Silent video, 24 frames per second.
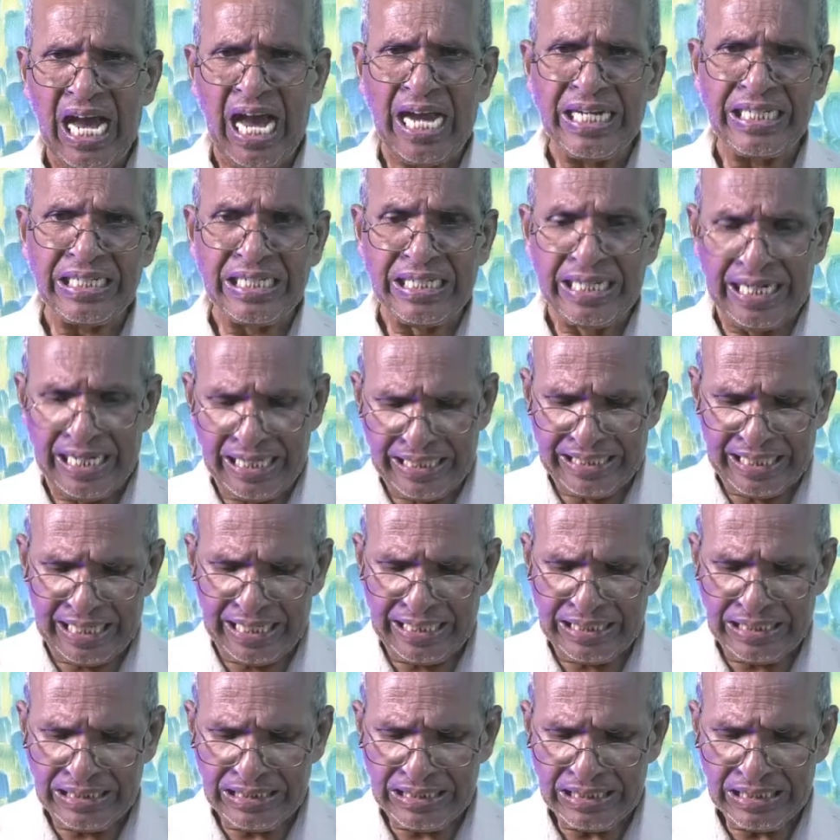and
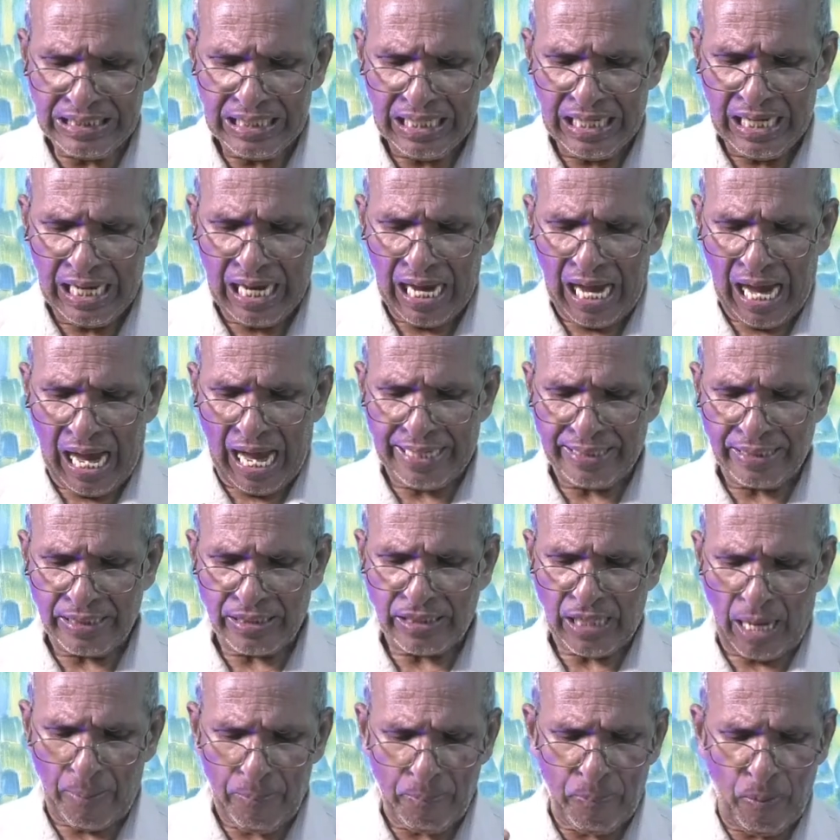greetings and
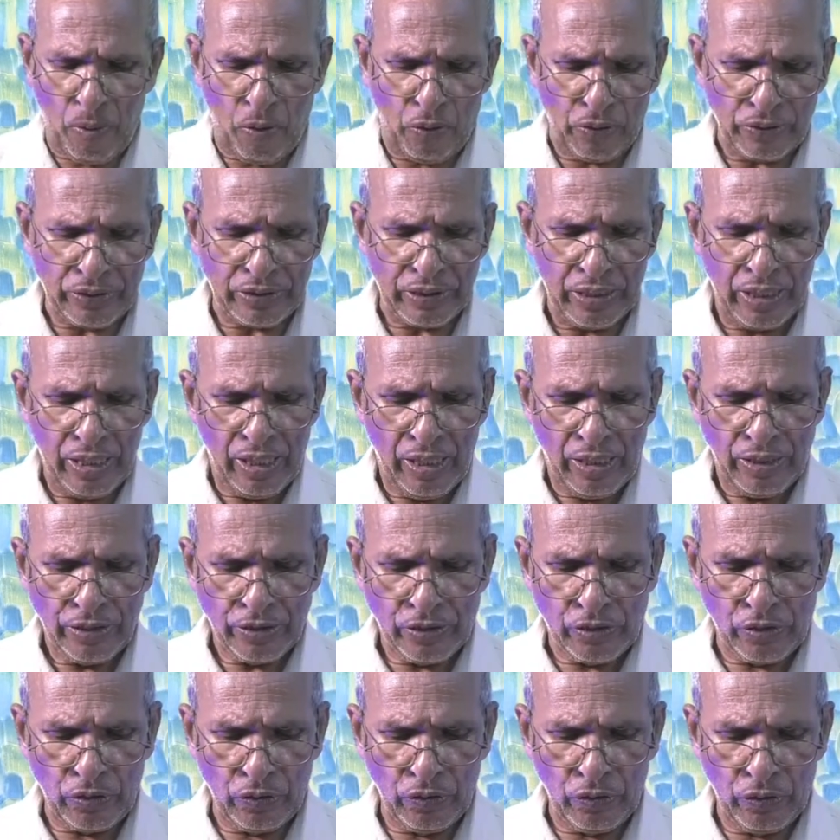support
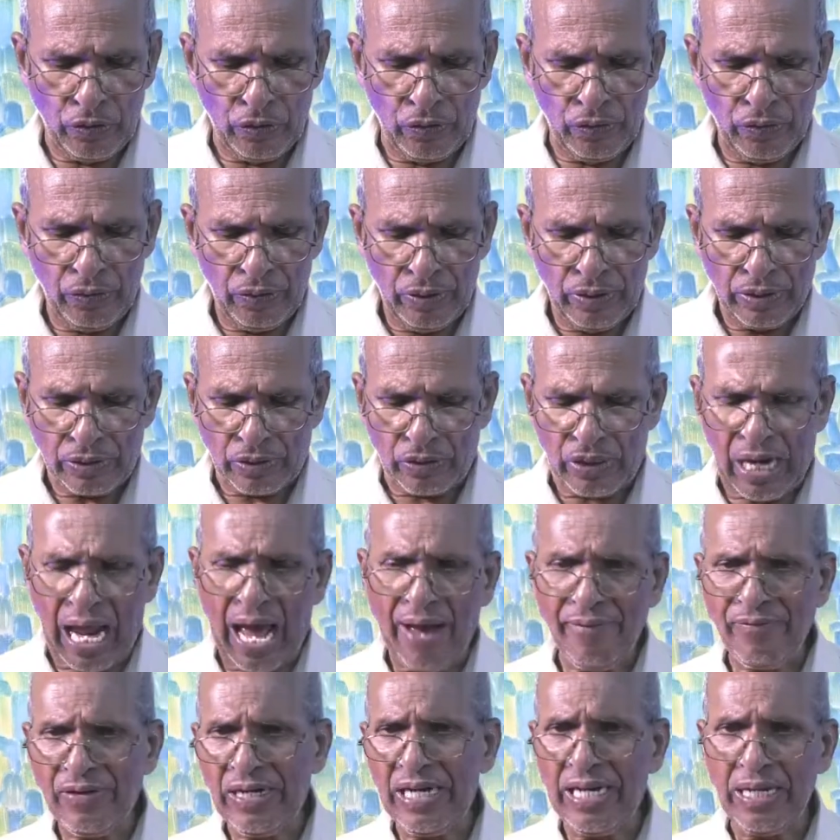to
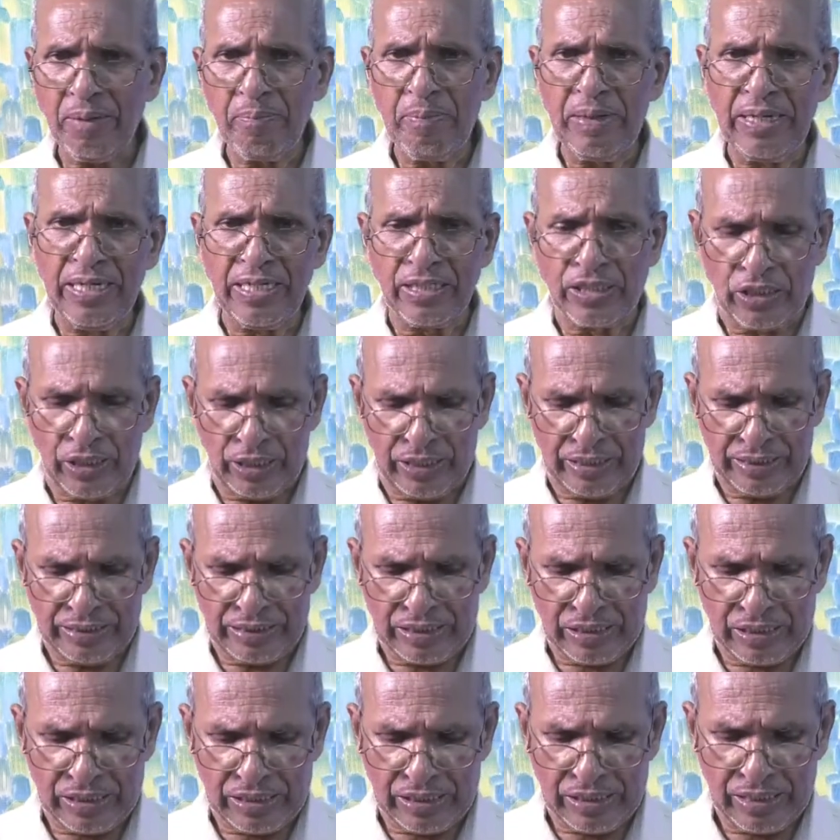traveling
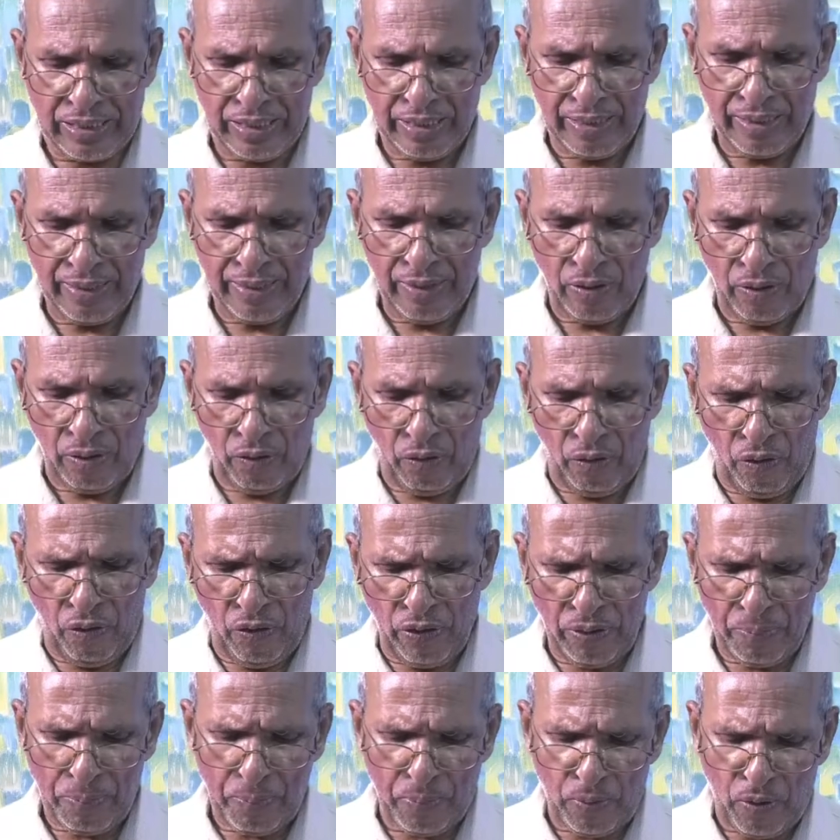ministers
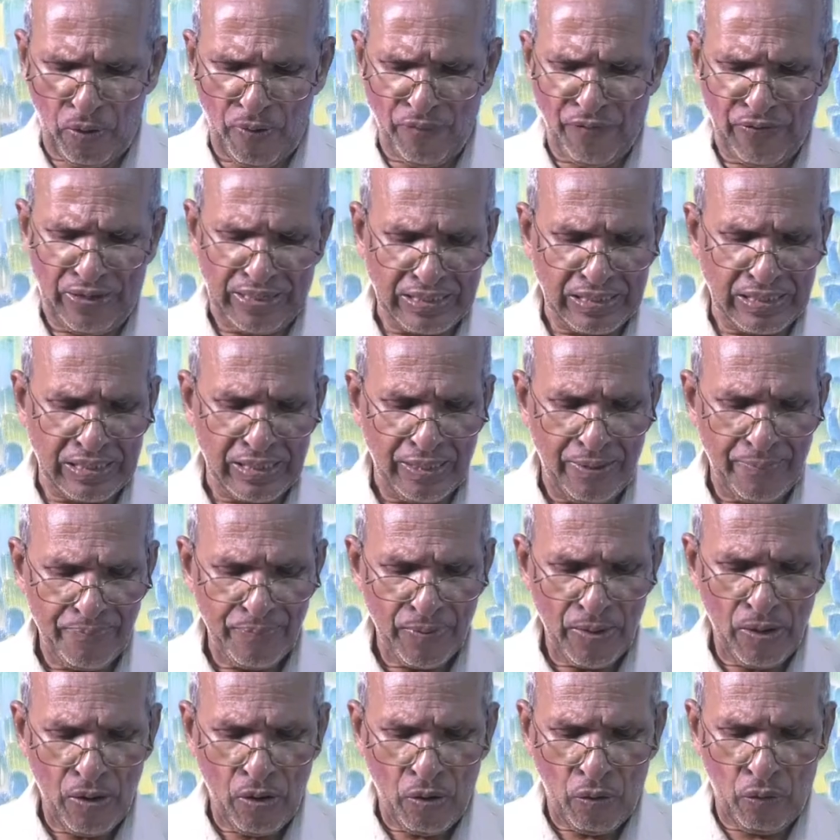or prophets
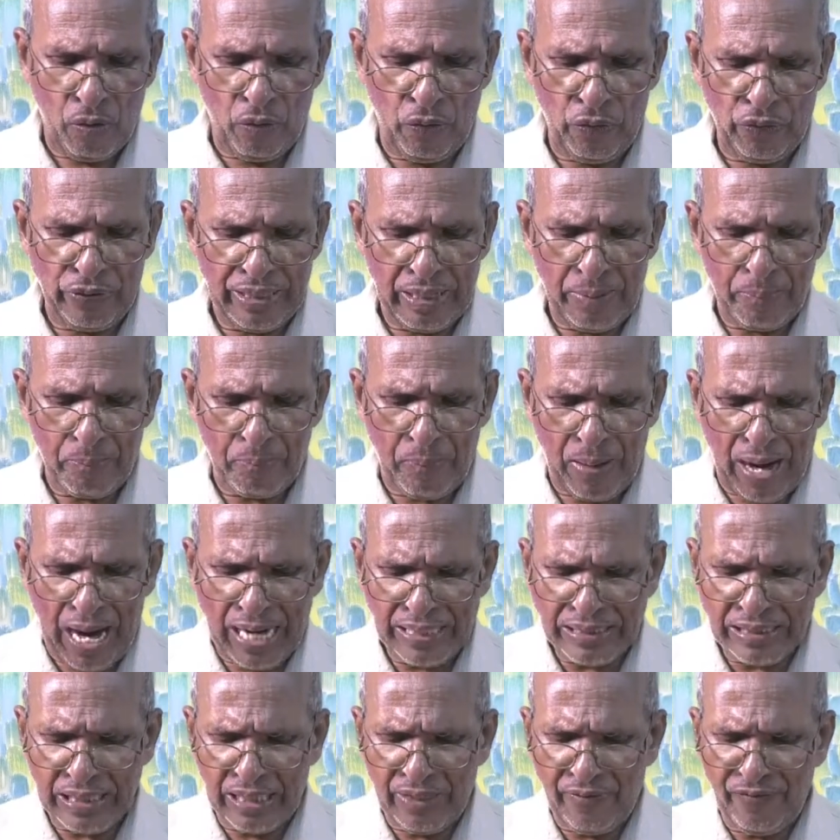who
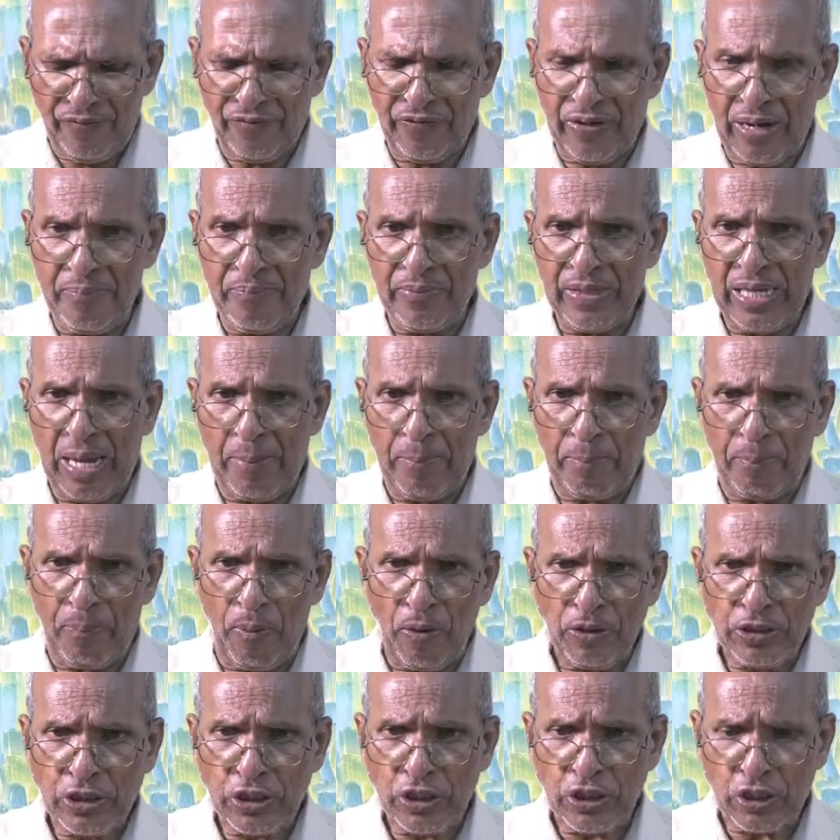departed from the
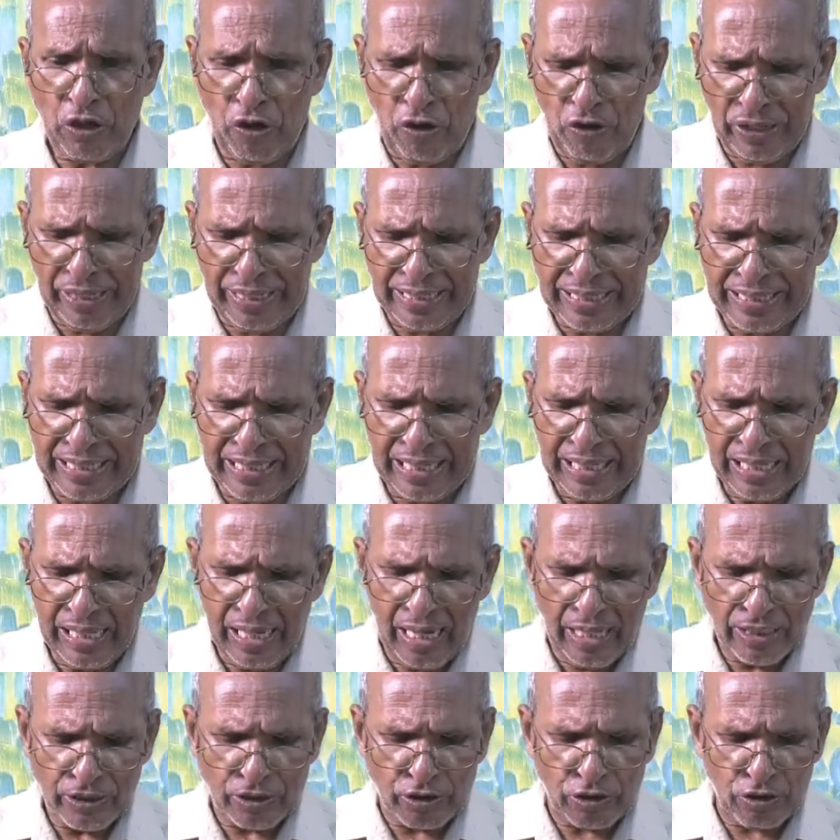apostolic
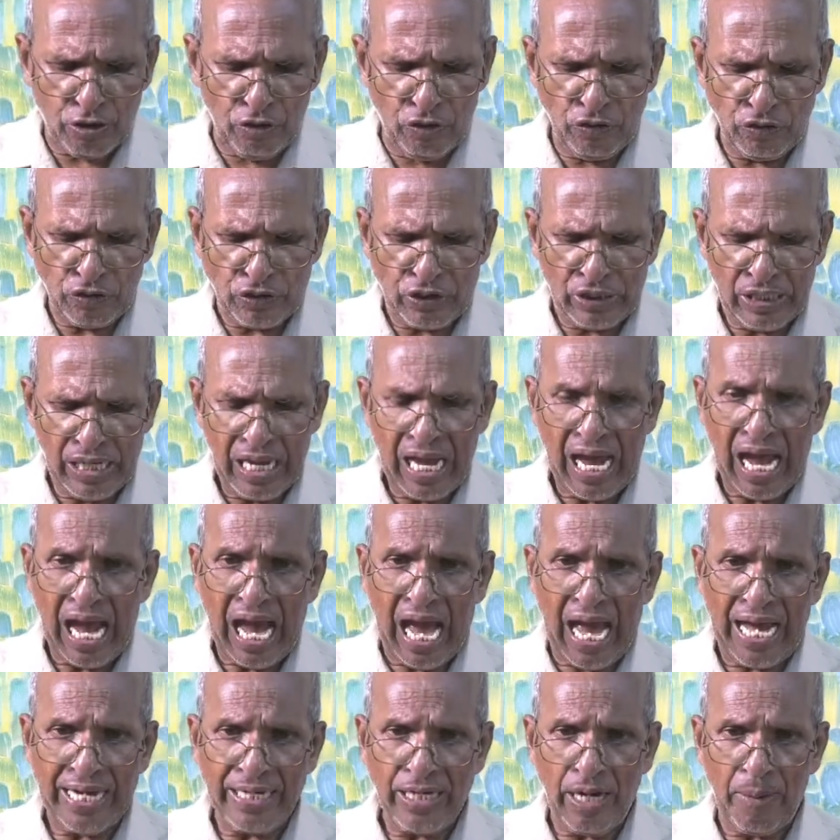truth
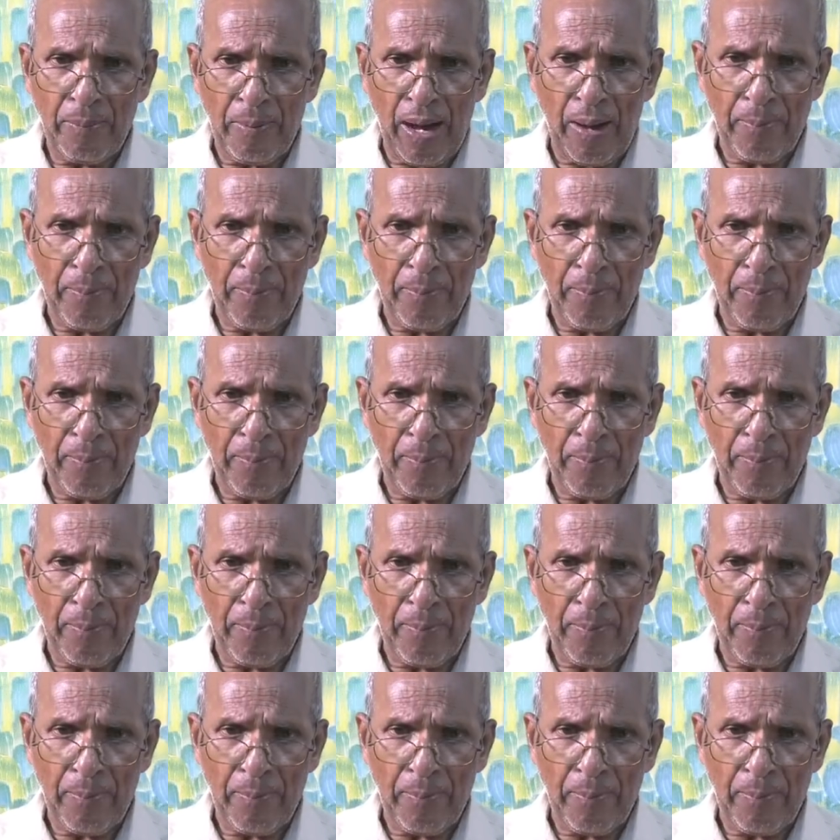and